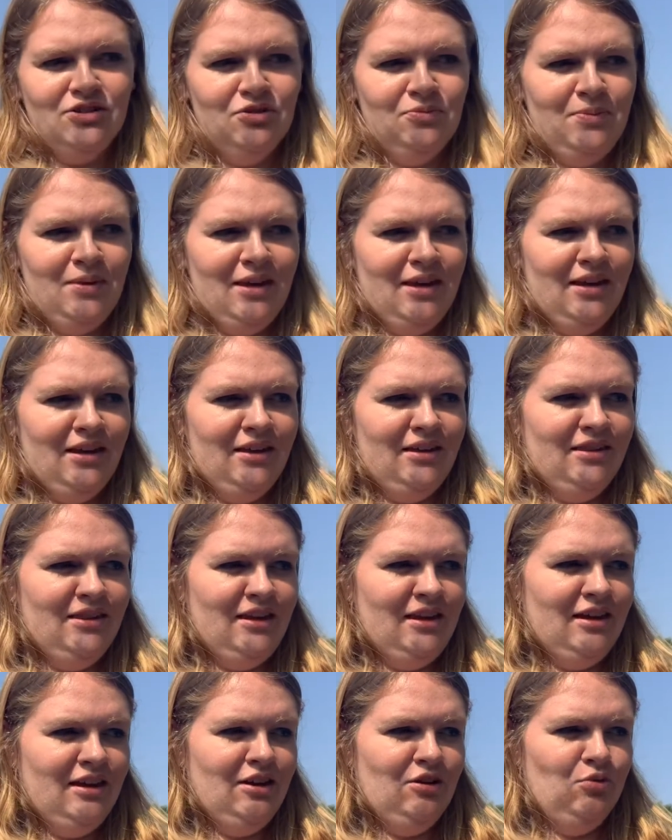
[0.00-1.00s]
be
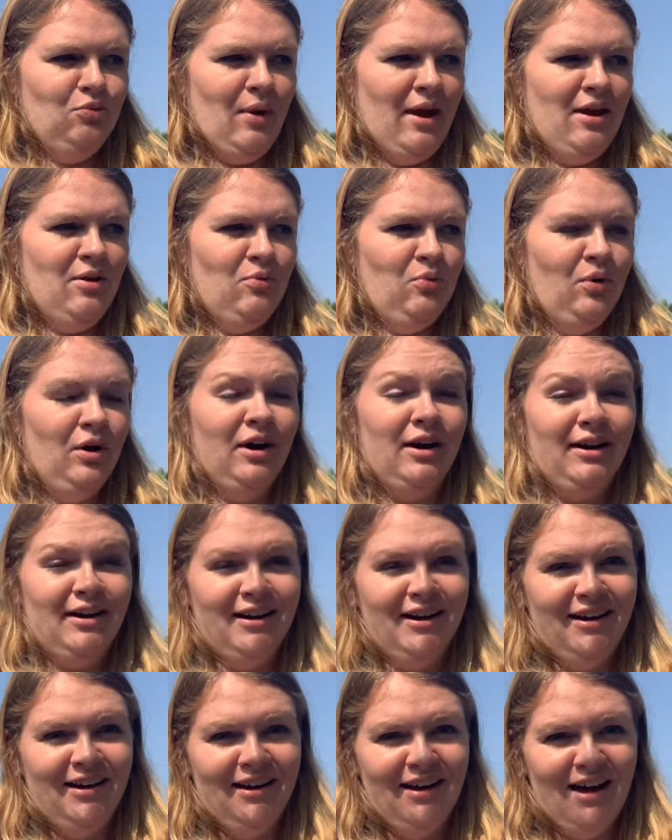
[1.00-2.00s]
the great
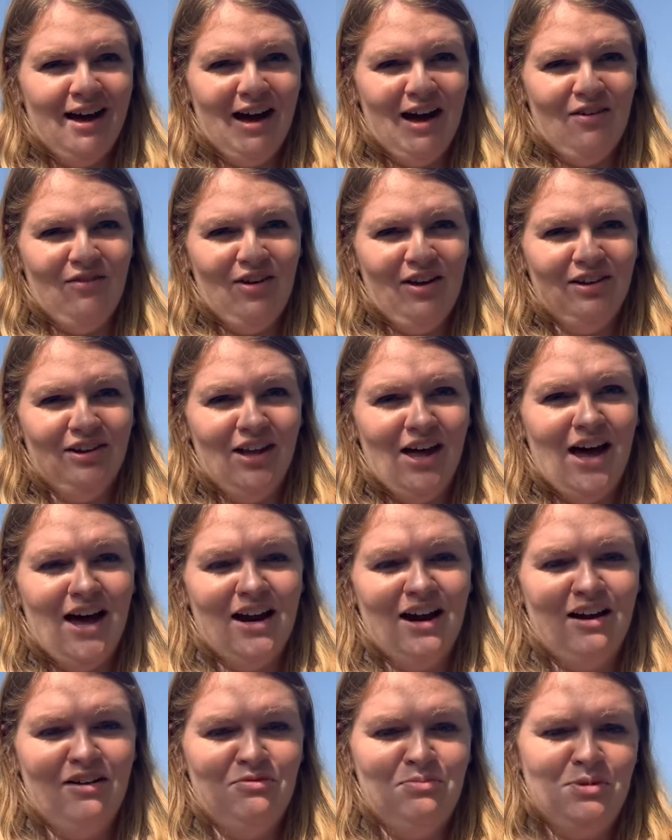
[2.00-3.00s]
work of a
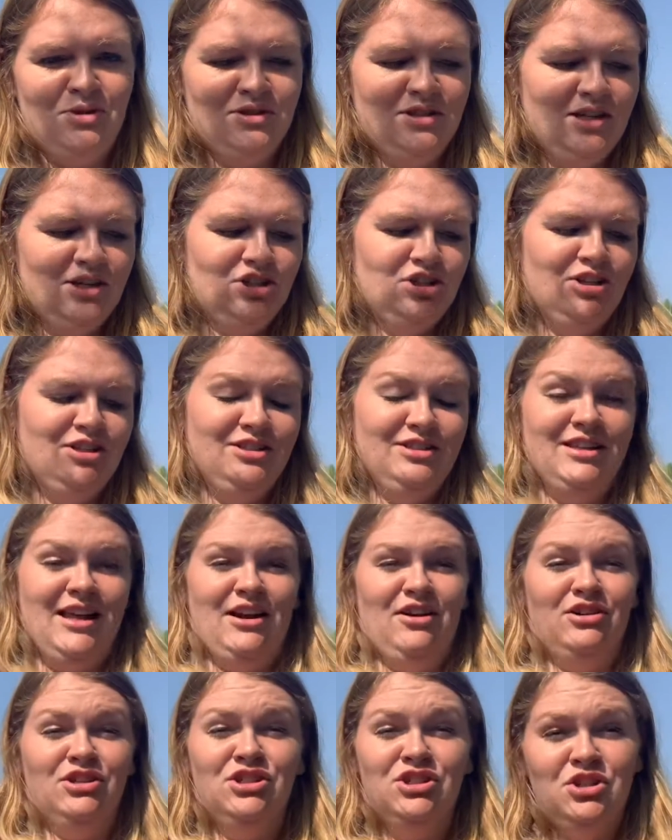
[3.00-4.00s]
lot of musicians
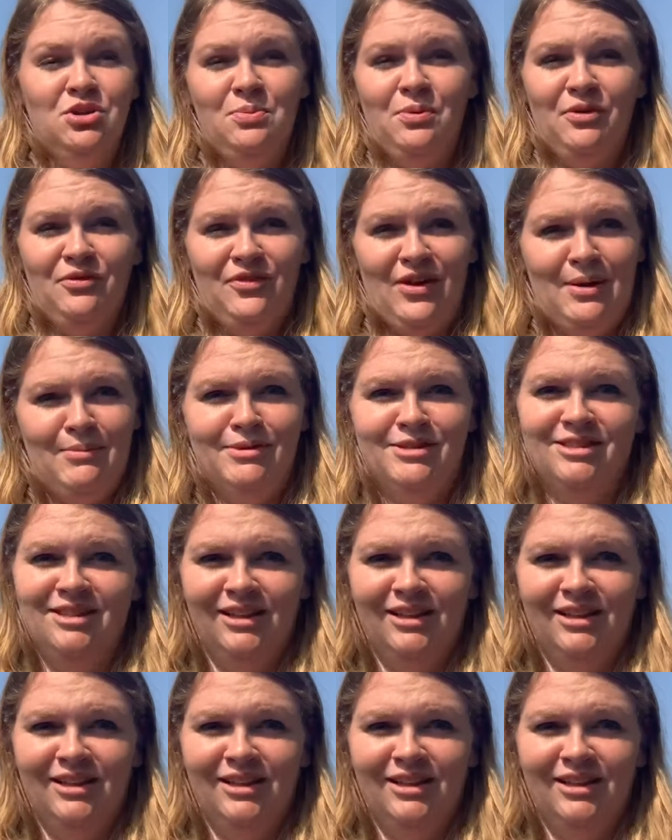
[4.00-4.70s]
that are super famous in